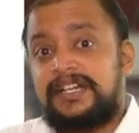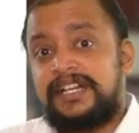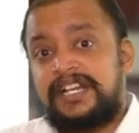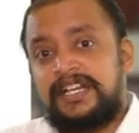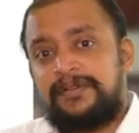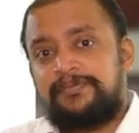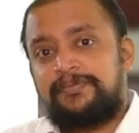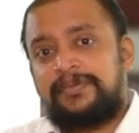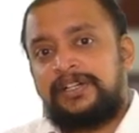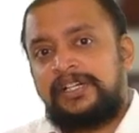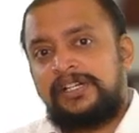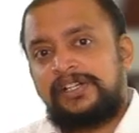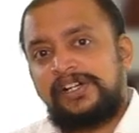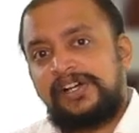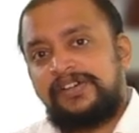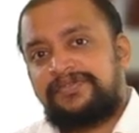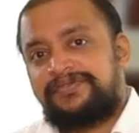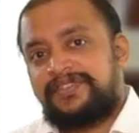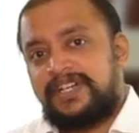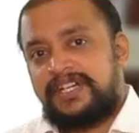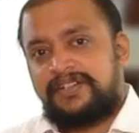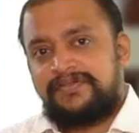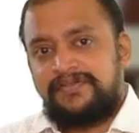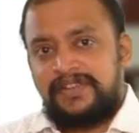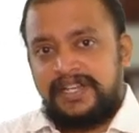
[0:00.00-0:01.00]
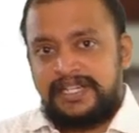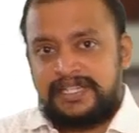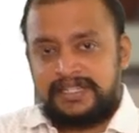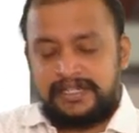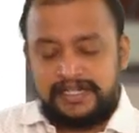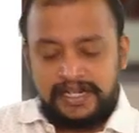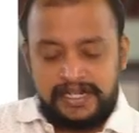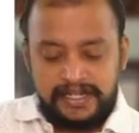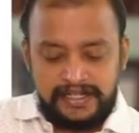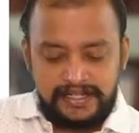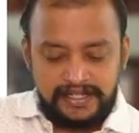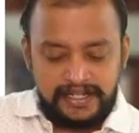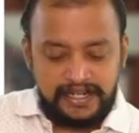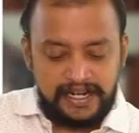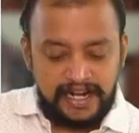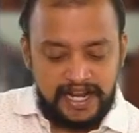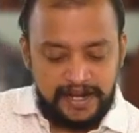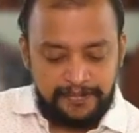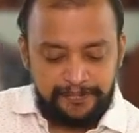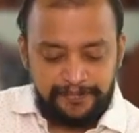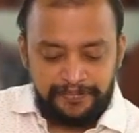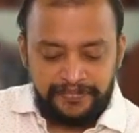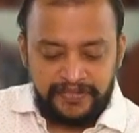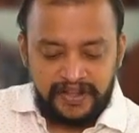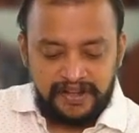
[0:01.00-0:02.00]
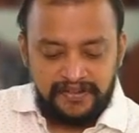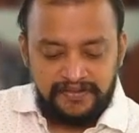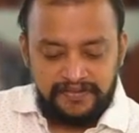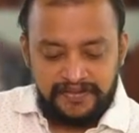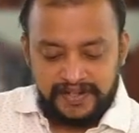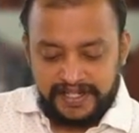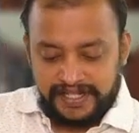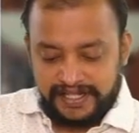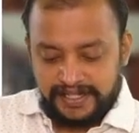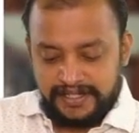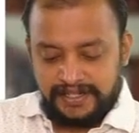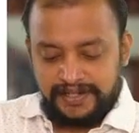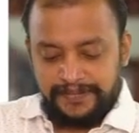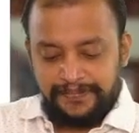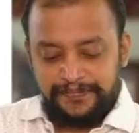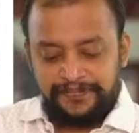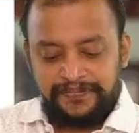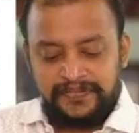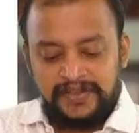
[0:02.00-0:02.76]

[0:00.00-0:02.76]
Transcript: treatment of that waste and scrap? First,